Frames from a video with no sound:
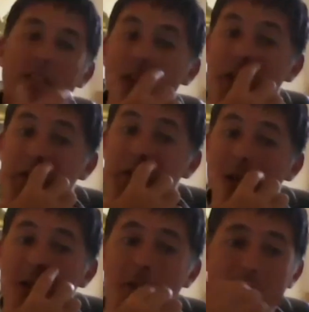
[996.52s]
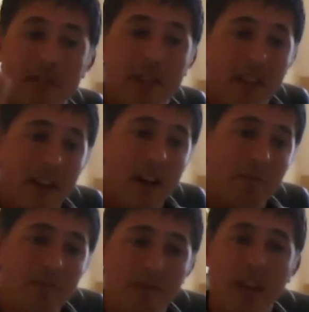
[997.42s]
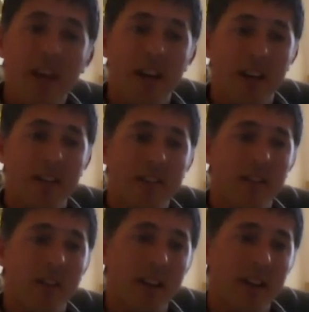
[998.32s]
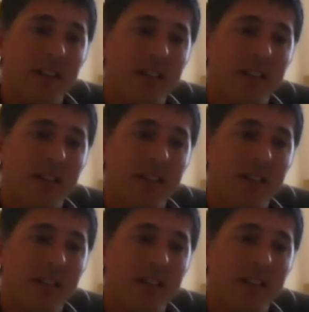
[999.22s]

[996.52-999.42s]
an interesting year. Like